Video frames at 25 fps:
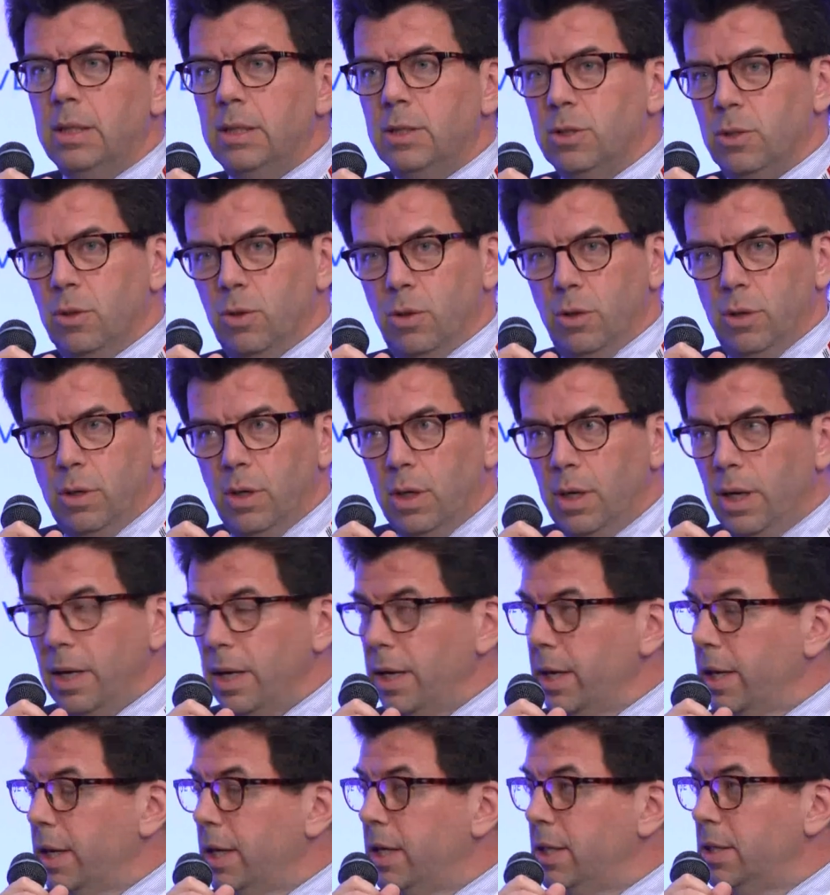So
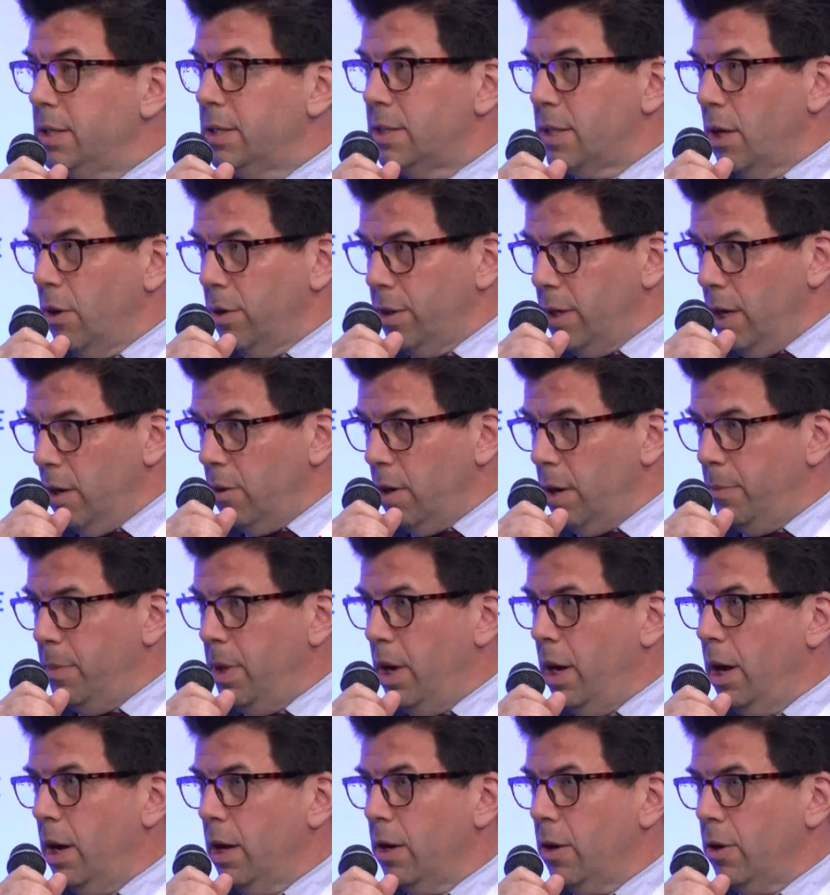is Saudi
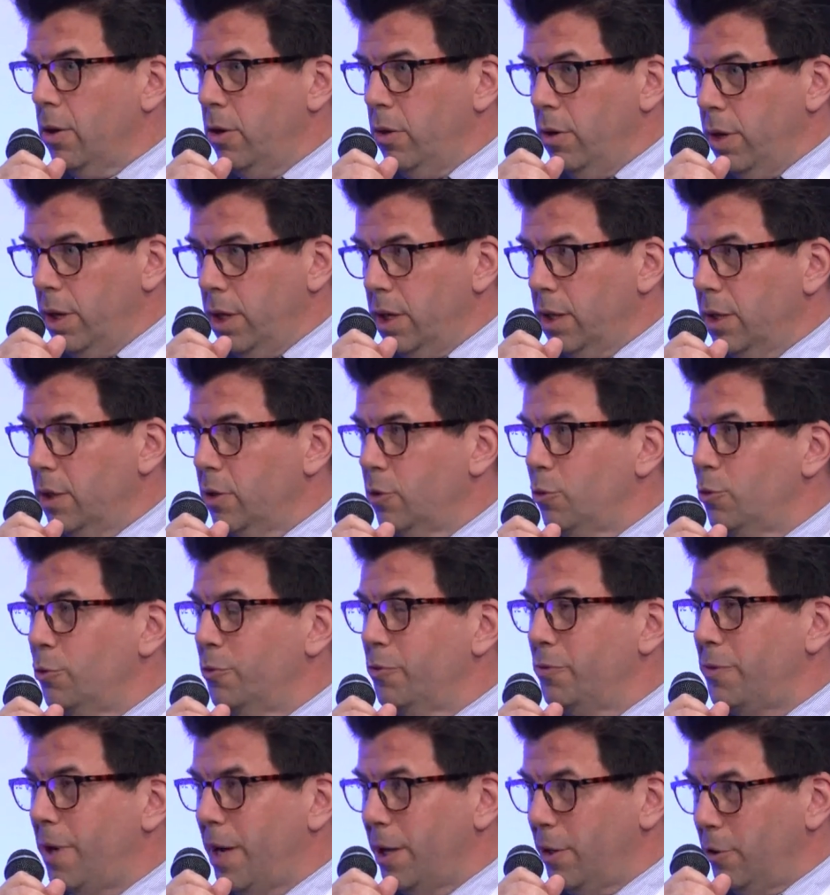Arabia going to
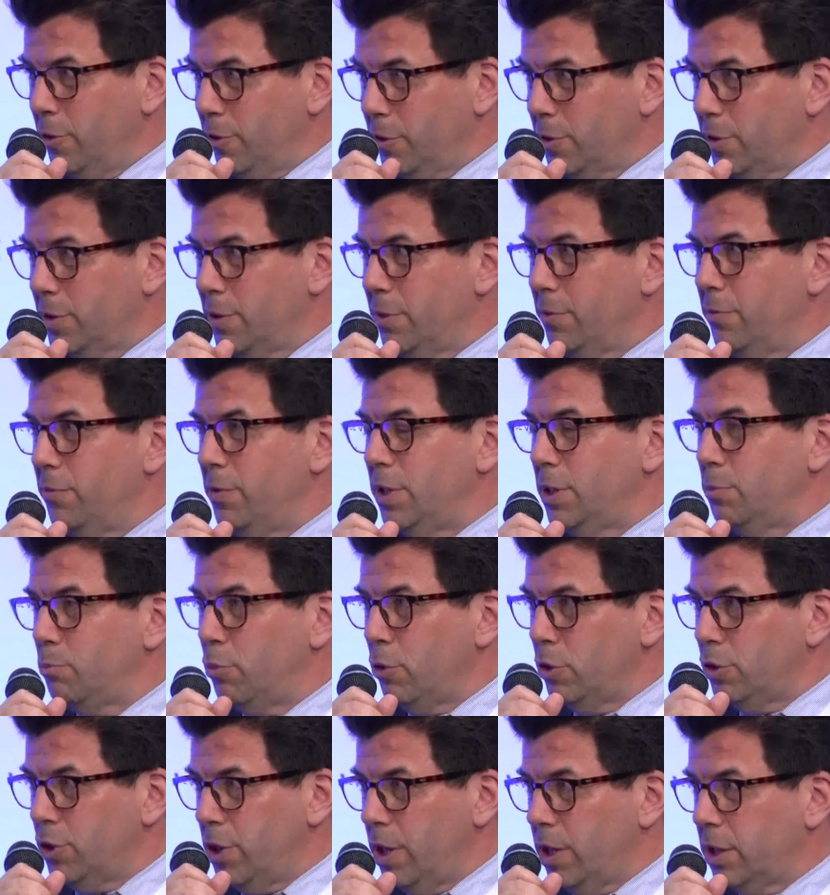finance this
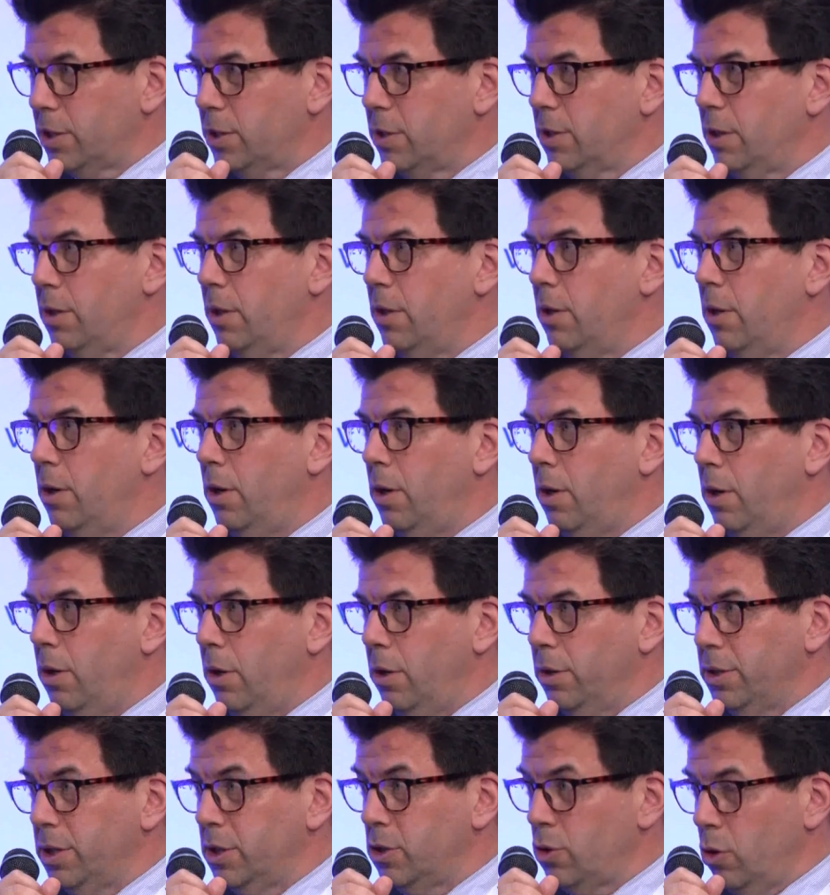project
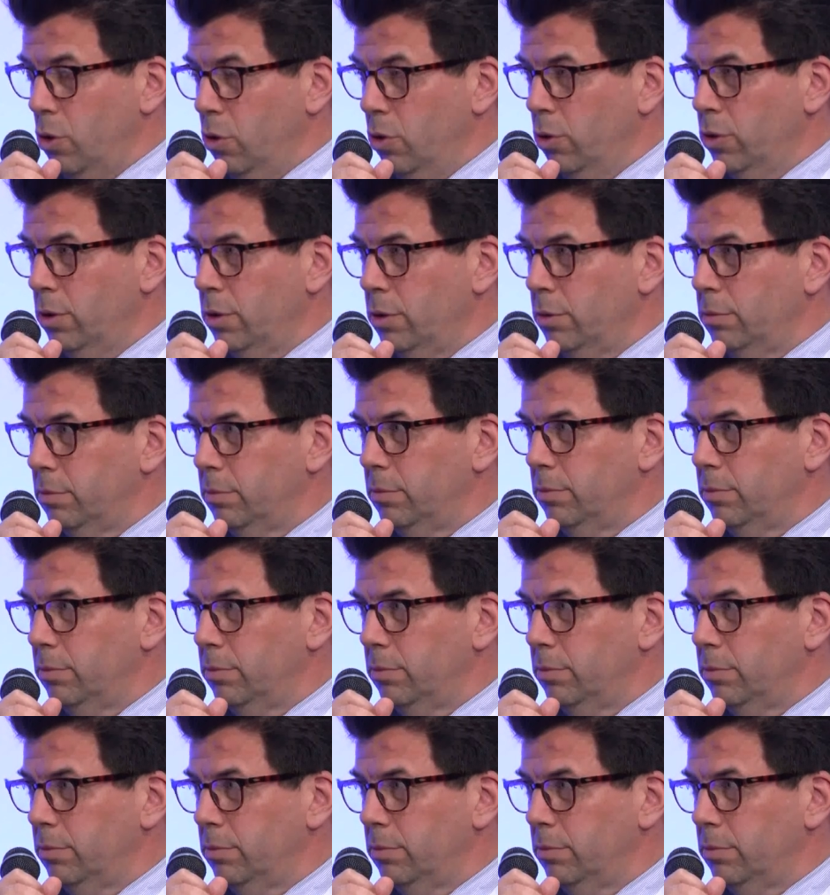on its own?